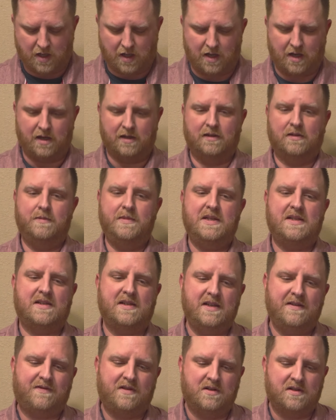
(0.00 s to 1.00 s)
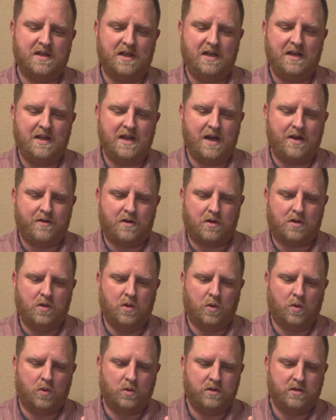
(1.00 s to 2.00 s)
Uh, let me see if there's any other
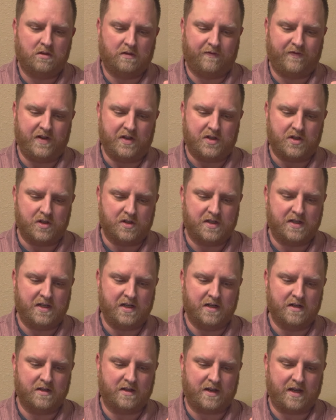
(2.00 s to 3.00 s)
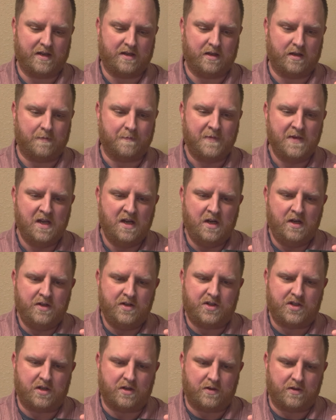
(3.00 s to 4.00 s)
cool little features here that I can
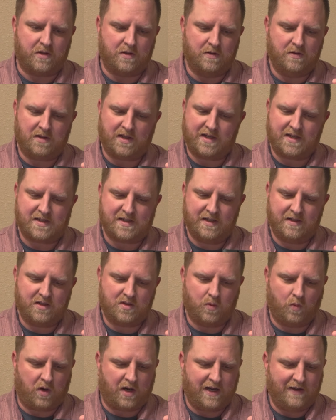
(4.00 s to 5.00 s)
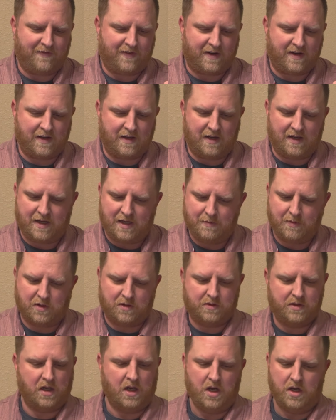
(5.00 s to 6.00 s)
show you. Like I said, it's Wi-Fi
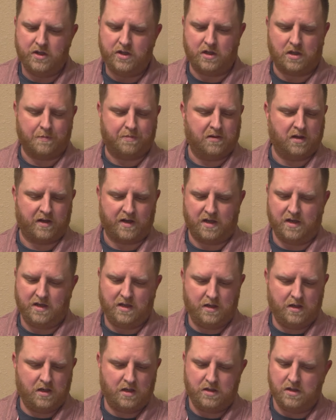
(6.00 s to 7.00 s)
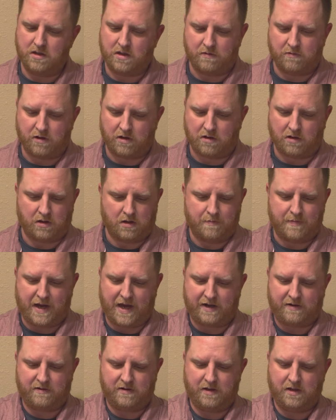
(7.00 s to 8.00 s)
enabled. You can plug it in, you can run it on the
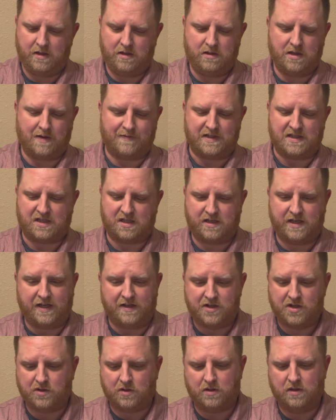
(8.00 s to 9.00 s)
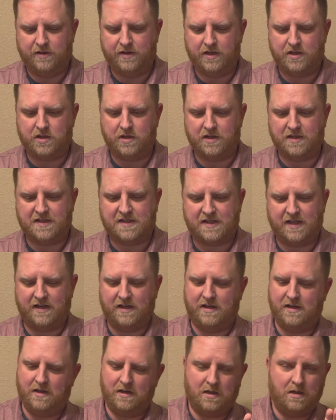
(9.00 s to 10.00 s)
battery. You have a schedule that you can set
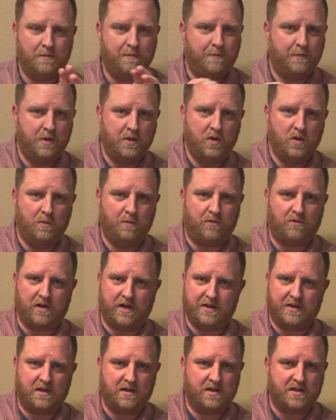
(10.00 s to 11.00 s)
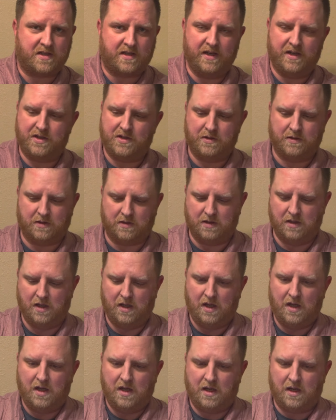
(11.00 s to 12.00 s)
here. Boom, right there, schedule.
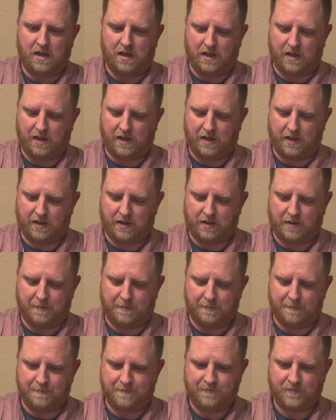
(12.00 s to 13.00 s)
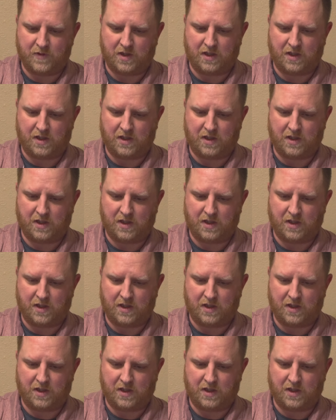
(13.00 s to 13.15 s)
Um,